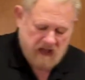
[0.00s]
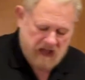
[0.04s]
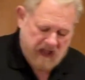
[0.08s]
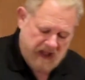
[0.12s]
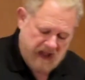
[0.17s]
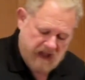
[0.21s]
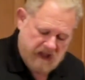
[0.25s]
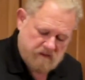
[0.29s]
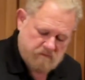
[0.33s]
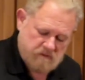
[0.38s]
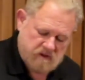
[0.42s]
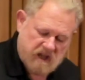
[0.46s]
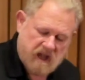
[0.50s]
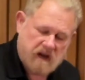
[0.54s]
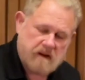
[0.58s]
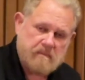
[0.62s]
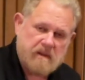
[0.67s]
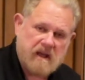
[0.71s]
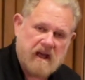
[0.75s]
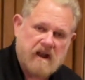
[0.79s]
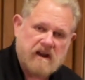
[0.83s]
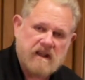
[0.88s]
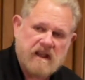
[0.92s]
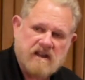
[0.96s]
And we got
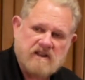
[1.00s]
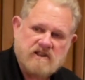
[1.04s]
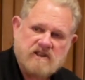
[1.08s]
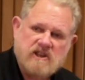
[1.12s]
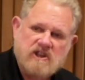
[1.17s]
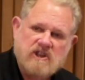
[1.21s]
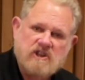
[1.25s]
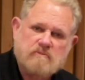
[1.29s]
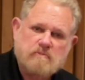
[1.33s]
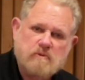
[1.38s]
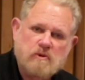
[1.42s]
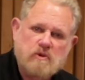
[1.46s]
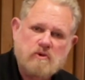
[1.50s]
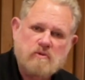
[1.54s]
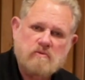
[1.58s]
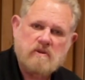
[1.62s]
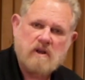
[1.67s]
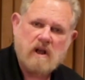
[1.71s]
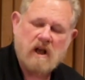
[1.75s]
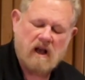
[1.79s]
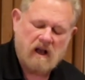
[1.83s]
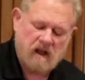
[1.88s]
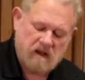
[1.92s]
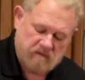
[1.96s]
about a teaspoon
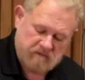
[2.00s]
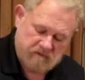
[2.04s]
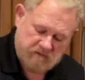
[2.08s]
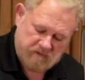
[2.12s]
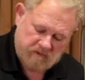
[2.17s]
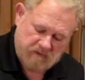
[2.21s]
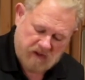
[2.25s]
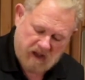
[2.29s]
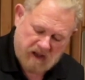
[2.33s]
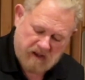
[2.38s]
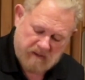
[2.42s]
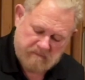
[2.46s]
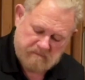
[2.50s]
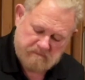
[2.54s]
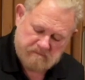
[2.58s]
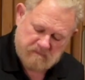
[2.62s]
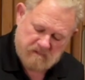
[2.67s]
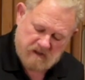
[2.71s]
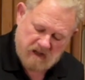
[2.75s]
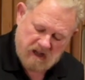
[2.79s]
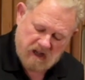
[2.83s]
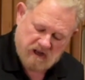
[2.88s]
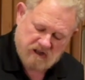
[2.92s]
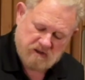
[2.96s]
of
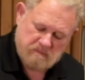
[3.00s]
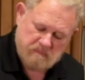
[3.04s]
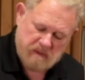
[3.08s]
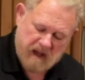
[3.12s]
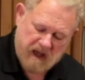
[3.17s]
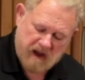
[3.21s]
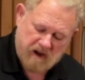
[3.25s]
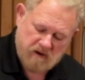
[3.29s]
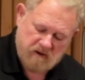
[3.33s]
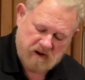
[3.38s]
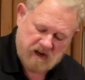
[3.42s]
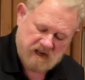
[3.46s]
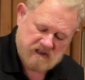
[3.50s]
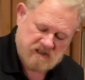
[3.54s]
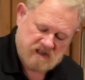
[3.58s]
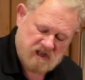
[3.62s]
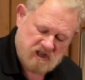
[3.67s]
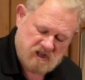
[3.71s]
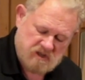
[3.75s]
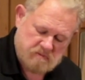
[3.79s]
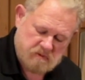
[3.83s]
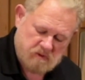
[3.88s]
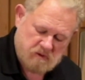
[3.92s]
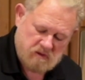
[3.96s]
onion powder and a
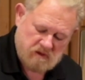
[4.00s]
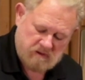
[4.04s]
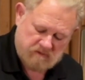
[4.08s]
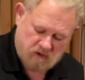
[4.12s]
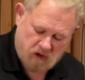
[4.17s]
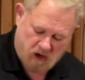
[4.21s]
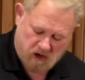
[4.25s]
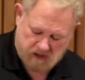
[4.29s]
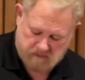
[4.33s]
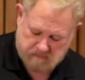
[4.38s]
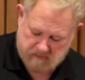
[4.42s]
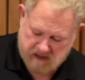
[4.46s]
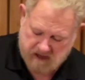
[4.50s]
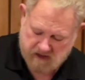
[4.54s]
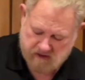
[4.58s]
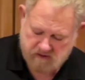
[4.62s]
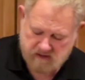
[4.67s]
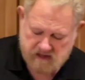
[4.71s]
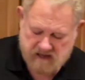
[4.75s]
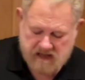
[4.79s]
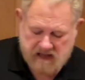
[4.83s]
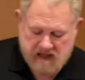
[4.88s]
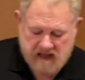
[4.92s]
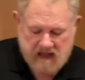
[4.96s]
teaspoon of garlic
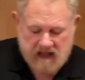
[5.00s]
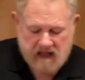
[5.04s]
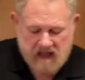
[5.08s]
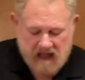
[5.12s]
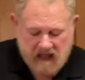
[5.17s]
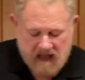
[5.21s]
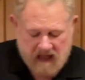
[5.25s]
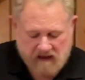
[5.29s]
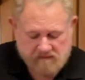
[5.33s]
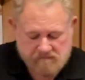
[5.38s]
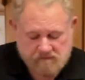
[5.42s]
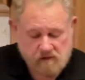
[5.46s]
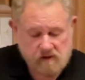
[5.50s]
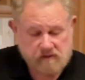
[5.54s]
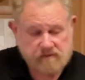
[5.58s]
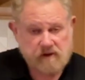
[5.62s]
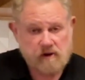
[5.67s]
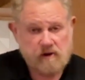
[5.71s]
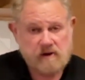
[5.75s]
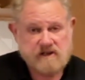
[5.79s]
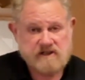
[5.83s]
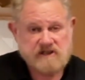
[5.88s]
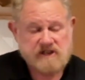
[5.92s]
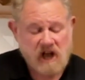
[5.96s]
powder. And for the
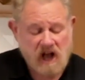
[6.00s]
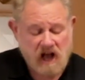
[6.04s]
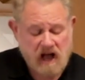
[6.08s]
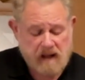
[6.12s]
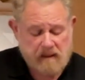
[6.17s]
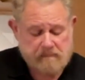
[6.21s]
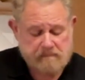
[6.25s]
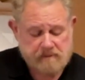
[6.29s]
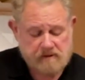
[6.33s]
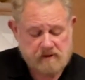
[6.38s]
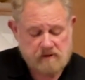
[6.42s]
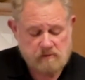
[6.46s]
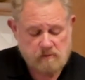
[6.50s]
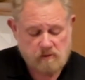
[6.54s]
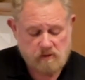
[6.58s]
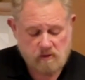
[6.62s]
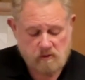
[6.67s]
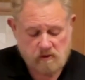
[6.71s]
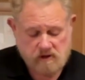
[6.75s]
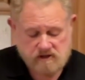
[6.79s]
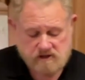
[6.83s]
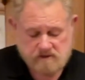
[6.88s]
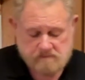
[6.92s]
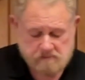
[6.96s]
very top, we're
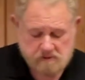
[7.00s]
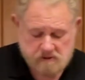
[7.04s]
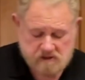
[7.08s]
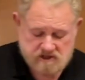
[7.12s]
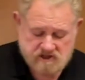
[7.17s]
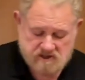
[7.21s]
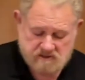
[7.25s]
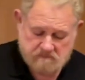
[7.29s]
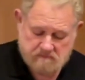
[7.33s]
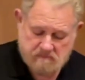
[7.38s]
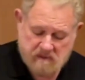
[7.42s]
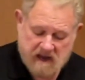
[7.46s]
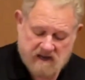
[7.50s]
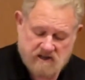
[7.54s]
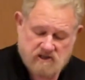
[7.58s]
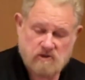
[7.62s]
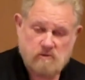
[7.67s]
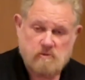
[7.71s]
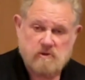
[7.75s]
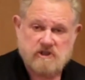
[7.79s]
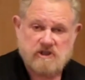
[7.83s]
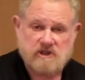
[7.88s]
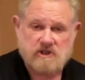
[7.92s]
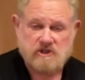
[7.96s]
going to put some
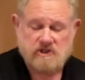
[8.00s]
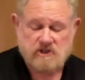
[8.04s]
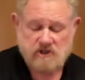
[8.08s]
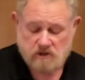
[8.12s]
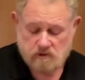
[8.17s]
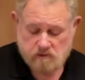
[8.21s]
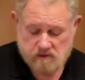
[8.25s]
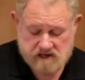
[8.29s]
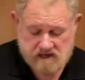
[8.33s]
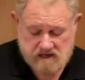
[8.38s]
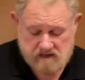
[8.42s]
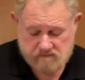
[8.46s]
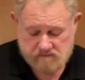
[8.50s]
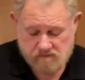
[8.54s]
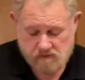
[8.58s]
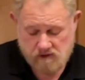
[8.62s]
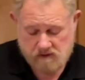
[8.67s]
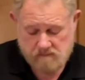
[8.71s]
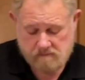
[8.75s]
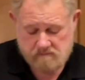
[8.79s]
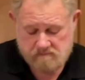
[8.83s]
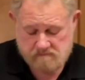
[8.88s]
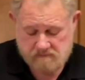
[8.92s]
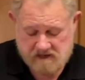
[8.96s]
basil, which is the green for
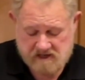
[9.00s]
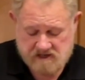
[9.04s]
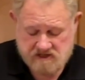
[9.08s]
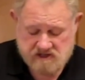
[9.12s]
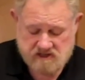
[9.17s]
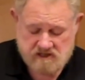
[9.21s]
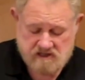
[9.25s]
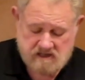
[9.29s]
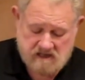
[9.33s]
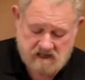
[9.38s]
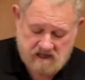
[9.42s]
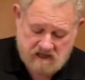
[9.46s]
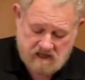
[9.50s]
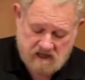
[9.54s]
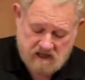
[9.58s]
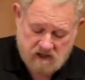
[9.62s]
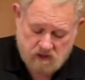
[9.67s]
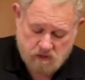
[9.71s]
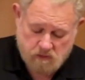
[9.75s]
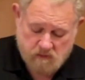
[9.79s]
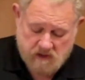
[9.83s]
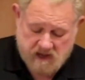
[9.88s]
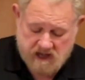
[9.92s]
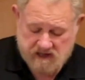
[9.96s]
the pizza.
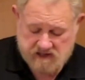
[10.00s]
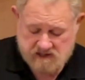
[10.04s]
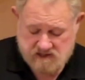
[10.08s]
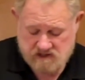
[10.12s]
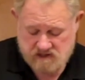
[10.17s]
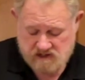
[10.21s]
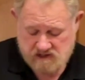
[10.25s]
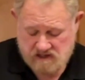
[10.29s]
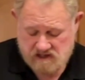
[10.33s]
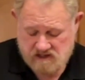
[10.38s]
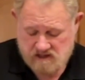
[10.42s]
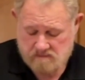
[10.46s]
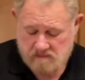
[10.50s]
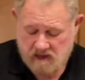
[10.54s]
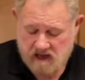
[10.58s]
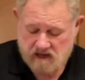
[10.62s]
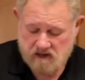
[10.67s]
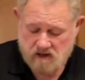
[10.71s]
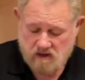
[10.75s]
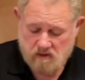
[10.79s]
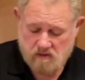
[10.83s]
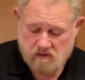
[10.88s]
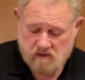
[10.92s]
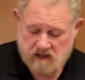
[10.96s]
The red is the
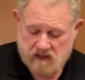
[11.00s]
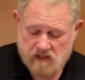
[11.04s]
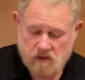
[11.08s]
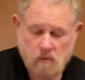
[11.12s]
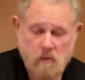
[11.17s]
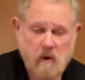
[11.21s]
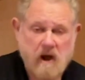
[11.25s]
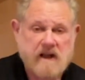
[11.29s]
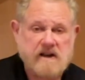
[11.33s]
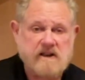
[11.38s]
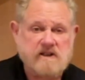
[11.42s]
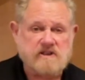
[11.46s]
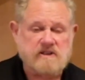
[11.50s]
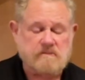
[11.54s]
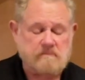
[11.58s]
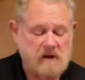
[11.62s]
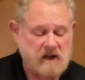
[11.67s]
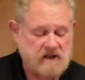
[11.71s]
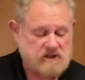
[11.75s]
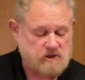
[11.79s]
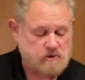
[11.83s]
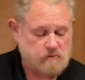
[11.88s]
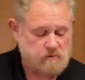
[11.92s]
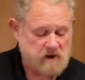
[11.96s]
tomato, and the white is the
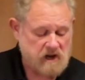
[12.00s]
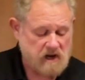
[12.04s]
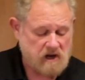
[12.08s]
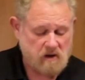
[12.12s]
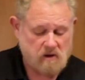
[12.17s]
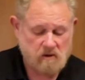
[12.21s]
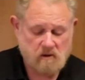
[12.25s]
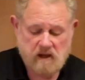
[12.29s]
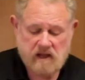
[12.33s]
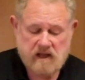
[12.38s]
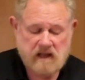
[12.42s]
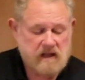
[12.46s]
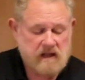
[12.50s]
mozzarella.